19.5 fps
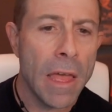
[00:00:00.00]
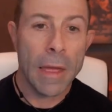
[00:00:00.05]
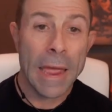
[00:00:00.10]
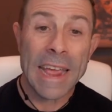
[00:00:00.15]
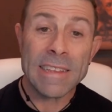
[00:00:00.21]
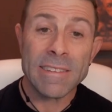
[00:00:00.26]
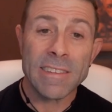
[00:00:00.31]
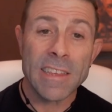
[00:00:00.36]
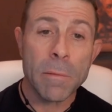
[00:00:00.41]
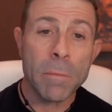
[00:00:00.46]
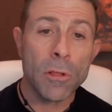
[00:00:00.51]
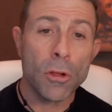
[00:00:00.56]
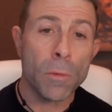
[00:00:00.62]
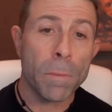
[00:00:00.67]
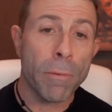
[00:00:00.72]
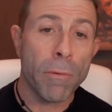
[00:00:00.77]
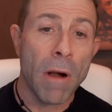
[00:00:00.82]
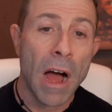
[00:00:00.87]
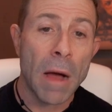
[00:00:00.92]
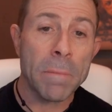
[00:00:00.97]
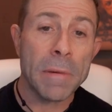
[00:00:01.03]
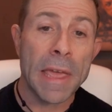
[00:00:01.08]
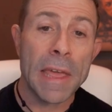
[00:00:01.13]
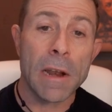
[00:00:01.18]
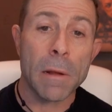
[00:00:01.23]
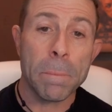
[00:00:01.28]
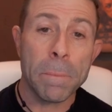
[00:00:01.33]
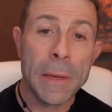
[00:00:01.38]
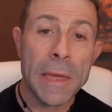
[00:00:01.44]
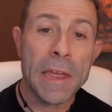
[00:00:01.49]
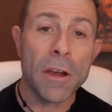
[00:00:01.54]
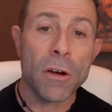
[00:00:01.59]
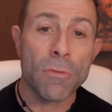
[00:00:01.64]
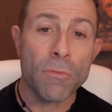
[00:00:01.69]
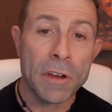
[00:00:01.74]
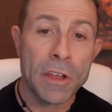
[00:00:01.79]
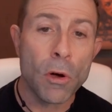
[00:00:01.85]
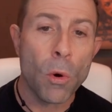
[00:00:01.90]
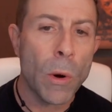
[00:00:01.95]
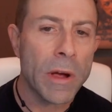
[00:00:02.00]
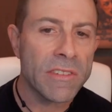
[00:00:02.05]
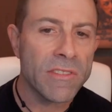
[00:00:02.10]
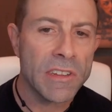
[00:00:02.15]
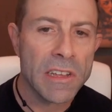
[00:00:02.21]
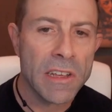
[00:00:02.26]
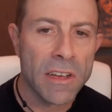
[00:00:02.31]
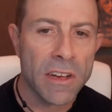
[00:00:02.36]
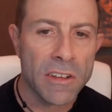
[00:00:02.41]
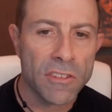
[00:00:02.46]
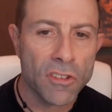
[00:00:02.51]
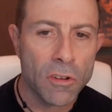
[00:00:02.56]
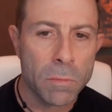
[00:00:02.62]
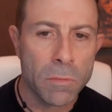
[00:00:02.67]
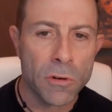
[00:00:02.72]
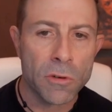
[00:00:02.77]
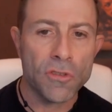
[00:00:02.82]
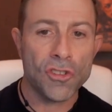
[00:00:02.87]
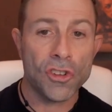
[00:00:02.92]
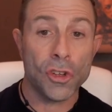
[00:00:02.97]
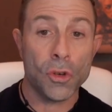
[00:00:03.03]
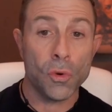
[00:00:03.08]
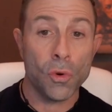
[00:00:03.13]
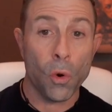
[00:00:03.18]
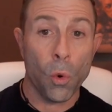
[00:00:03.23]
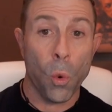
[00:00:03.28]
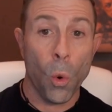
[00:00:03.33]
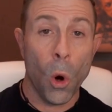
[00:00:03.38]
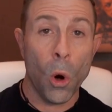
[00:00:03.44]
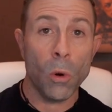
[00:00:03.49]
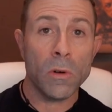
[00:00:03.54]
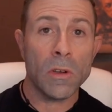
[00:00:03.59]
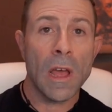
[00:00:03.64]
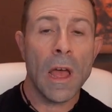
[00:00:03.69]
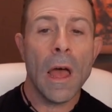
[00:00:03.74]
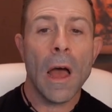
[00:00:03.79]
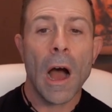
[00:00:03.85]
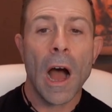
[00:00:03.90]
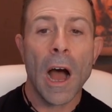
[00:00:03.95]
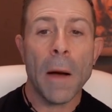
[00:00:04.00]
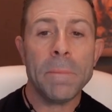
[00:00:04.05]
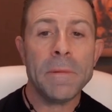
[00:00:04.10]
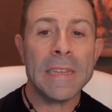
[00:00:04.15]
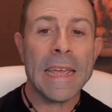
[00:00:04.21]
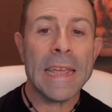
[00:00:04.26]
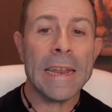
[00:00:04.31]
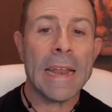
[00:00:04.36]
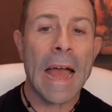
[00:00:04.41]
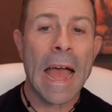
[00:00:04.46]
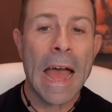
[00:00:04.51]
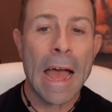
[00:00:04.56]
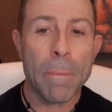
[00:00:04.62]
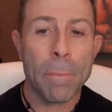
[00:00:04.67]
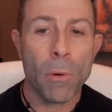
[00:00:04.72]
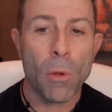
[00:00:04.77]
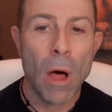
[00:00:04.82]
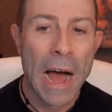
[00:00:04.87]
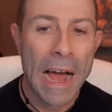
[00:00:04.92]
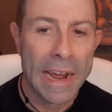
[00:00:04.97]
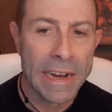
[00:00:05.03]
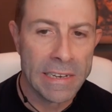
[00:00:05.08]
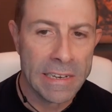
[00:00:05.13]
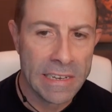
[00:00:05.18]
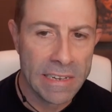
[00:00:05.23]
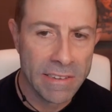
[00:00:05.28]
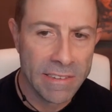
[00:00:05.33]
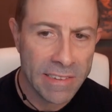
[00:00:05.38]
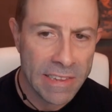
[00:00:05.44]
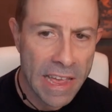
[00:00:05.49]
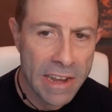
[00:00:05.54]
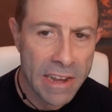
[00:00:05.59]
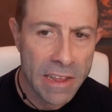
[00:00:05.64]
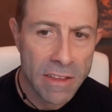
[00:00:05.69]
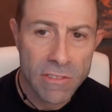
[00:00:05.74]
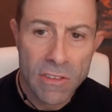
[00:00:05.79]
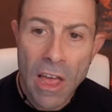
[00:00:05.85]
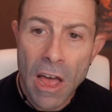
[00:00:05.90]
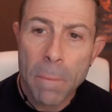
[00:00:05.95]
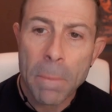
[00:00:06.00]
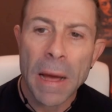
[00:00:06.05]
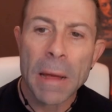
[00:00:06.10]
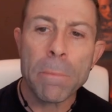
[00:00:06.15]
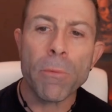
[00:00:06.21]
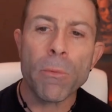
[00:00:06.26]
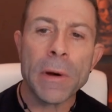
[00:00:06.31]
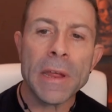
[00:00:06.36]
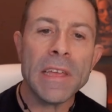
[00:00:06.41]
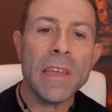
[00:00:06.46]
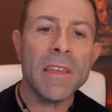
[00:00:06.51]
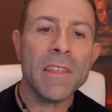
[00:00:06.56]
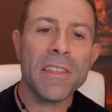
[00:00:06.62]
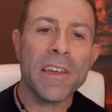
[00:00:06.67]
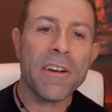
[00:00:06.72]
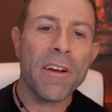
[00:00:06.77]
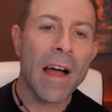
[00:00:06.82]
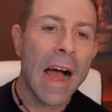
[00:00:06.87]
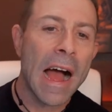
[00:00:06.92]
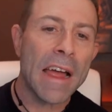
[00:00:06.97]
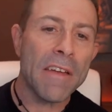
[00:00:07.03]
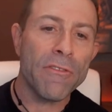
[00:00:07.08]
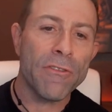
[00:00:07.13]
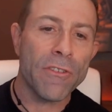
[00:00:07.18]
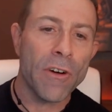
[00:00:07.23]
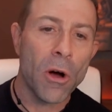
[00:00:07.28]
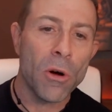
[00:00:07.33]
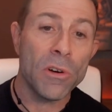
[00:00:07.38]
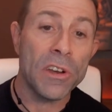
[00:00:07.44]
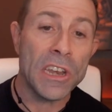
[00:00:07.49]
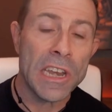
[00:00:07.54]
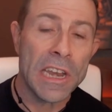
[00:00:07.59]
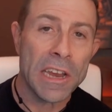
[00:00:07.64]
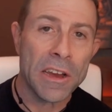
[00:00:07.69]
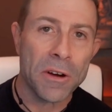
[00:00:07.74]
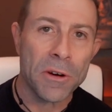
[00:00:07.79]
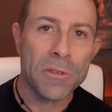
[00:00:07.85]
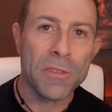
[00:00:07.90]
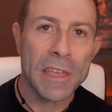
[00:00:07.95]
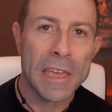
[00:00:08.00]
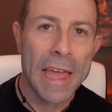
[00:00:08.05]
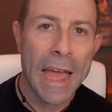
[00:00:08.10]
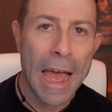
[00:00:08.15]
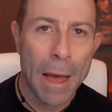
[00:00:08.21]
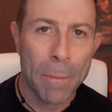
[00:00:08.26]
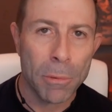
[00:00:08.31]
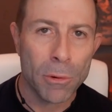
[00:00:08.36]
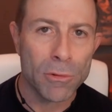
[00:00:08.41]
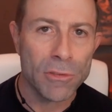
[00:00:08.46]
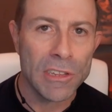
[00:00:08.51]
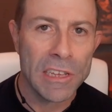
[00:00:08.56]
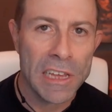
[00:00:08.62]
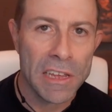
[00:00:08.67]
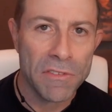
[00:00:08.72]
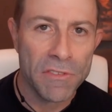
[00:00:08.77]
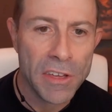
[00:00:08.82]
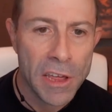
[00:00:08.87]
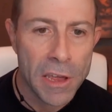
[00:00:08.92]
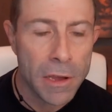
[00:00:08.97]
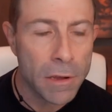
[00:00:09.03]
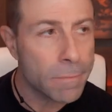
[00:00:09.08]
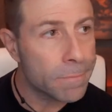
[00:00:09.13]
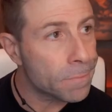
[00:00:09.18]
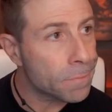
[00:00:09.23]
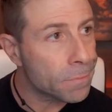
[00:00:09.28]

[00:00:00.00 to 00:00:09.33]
A similar prompt can appear requesting customers to, quote, update Apple I D settings by bringing their iPhone near the Apple T V.